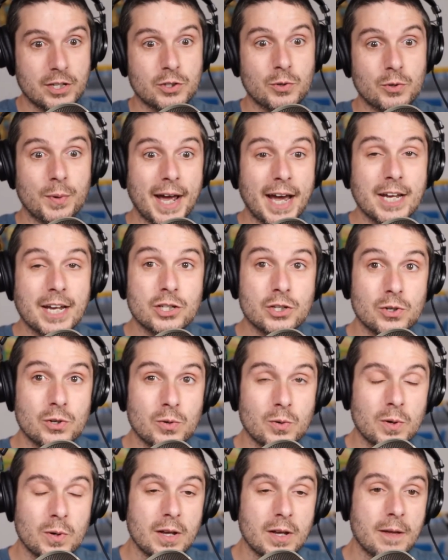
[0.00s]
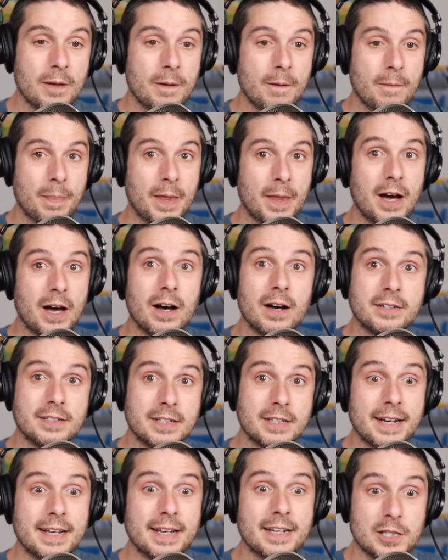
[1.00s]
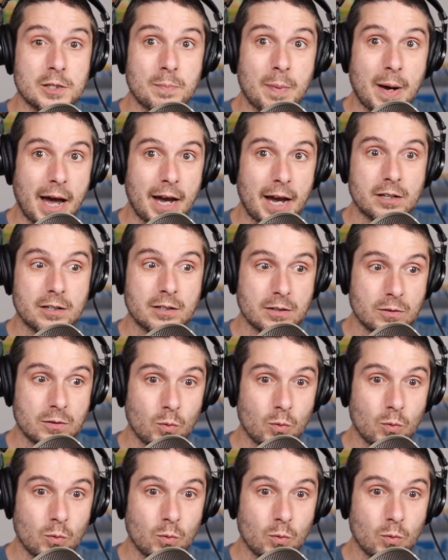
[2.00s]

So when I do .NET Aspire